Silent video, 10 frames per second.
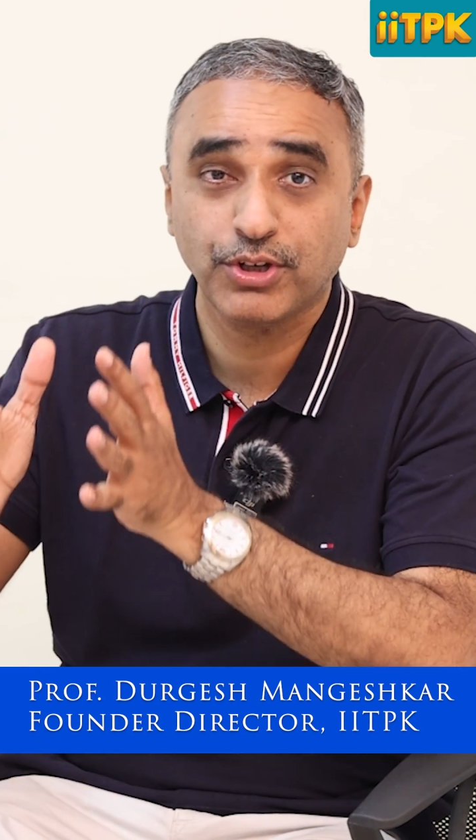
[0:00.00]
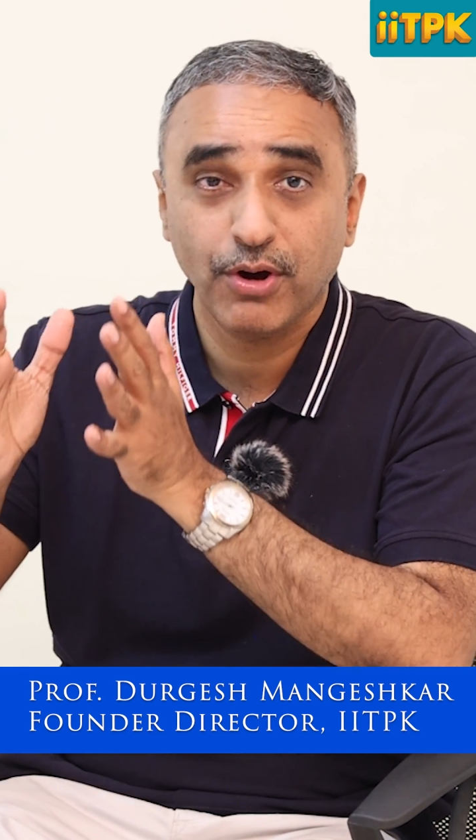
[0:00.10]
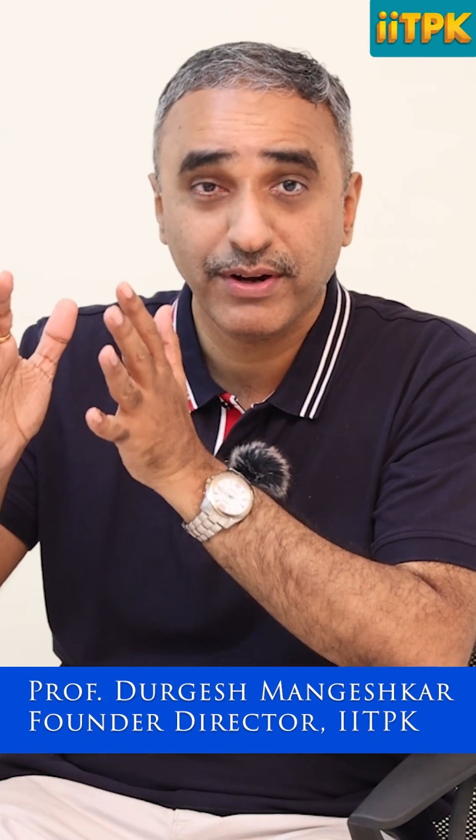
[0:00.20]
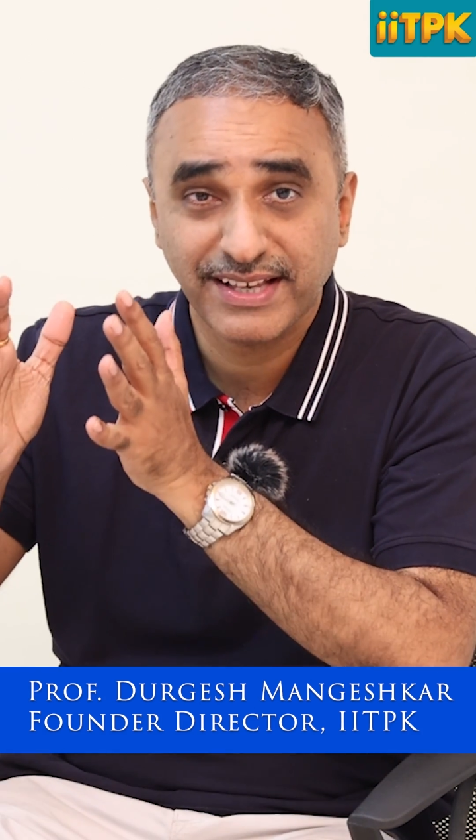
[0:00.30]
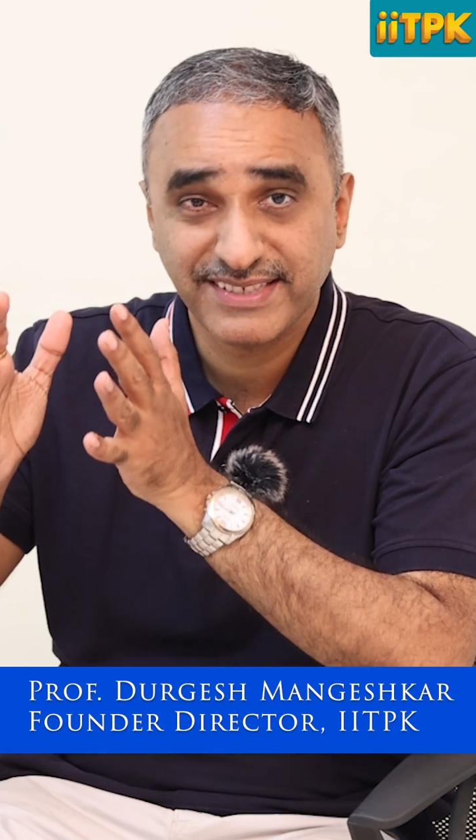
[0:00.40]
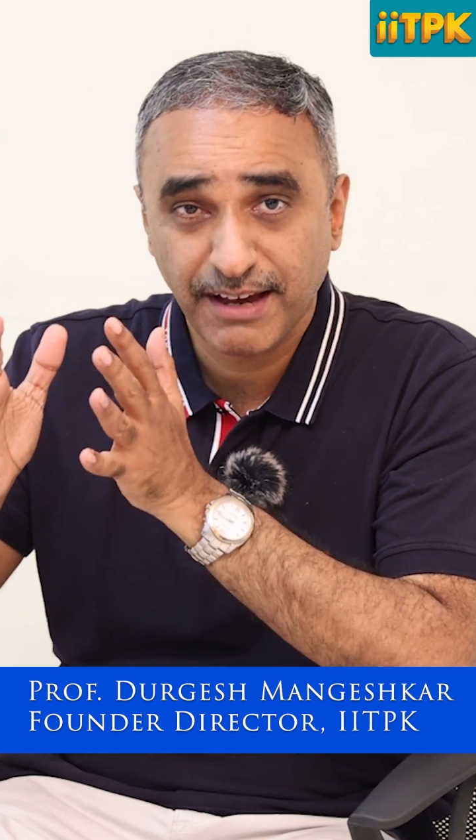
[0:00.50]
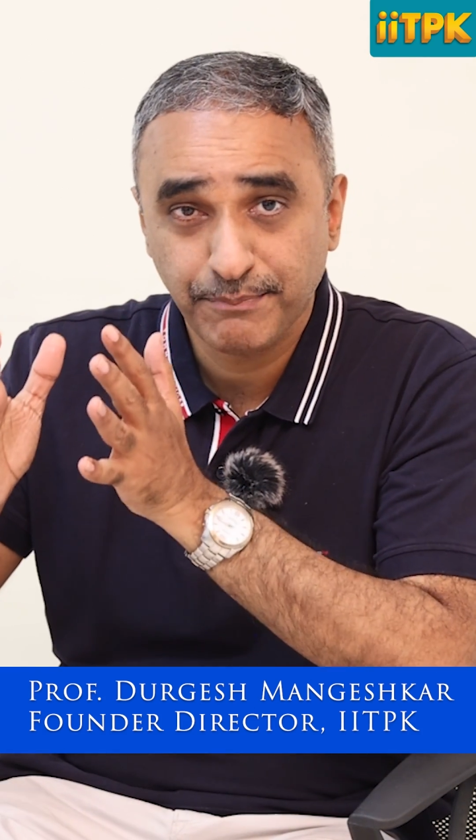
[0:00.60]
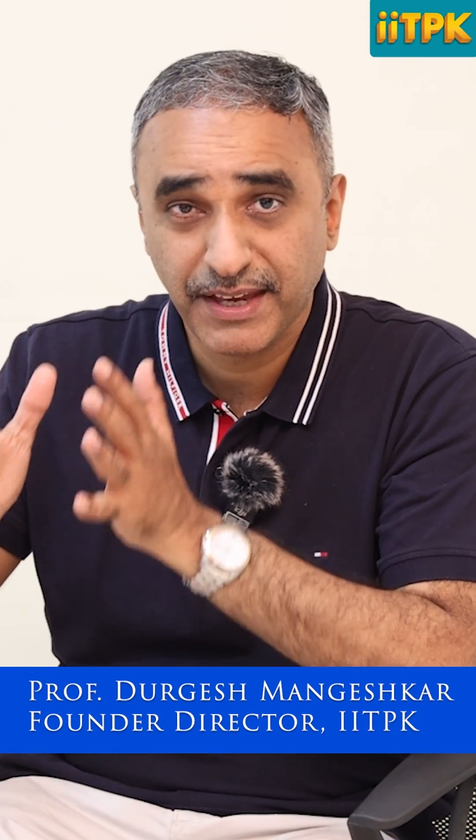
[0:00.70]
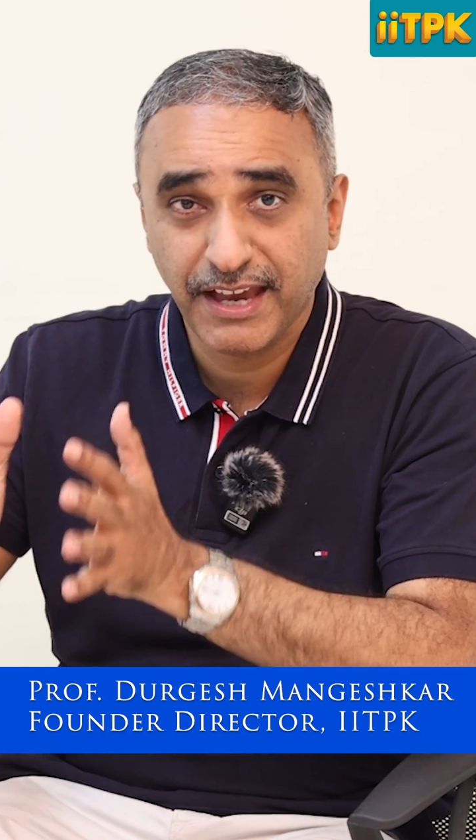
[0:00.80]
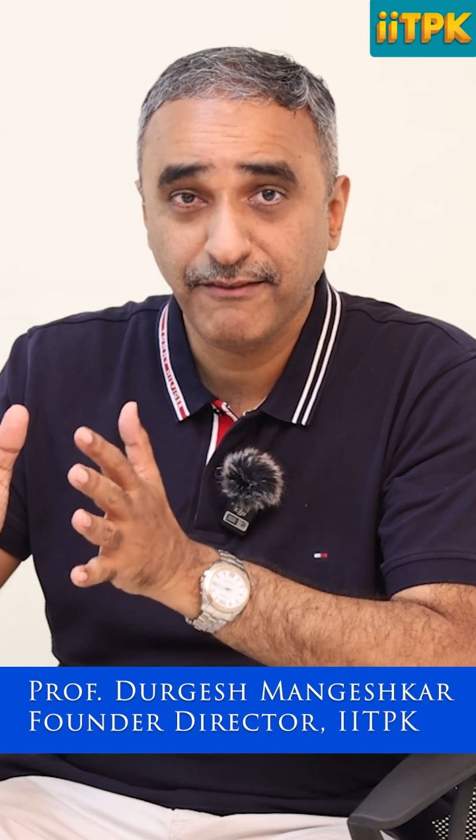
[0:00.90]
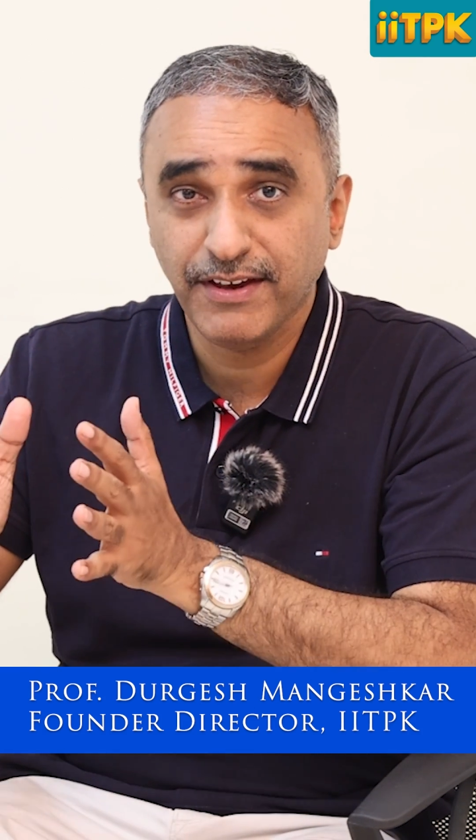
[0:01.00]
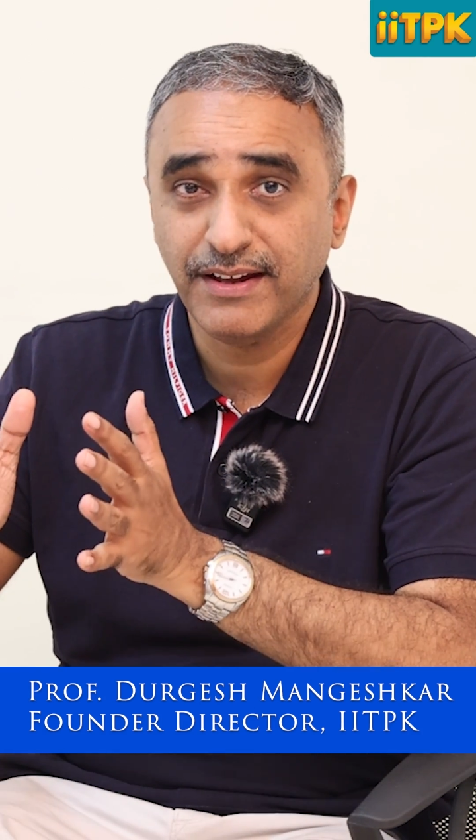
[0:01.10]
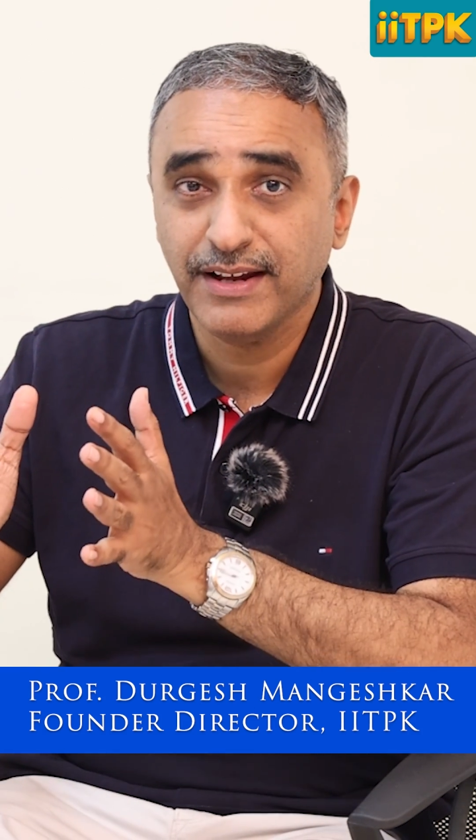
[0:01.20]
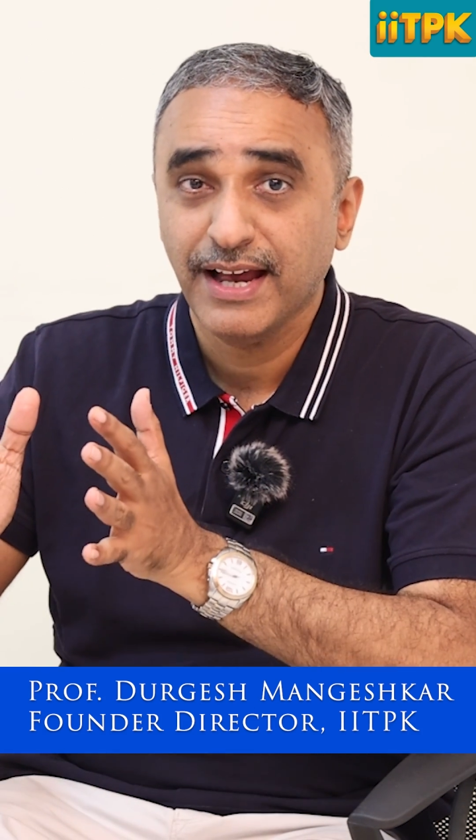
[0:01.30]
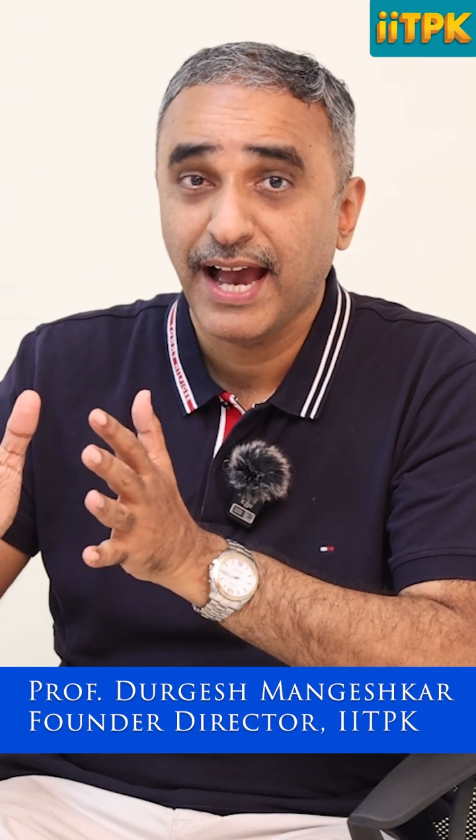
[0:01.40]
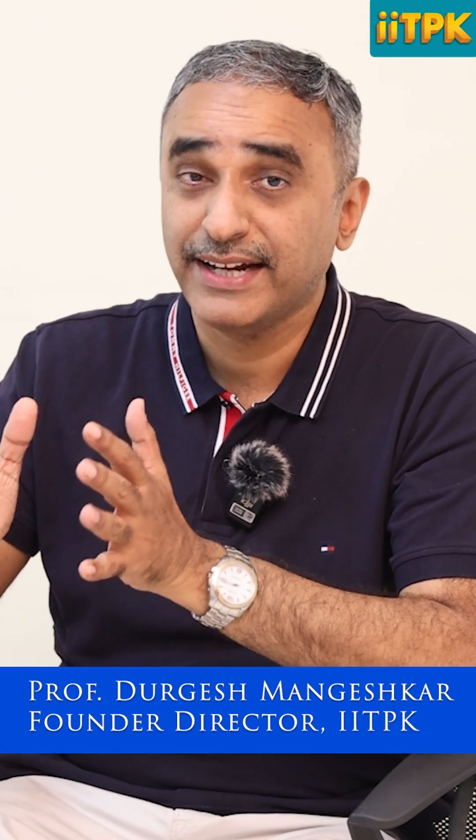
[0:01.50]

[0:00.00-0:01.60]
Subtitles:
your exam behavior,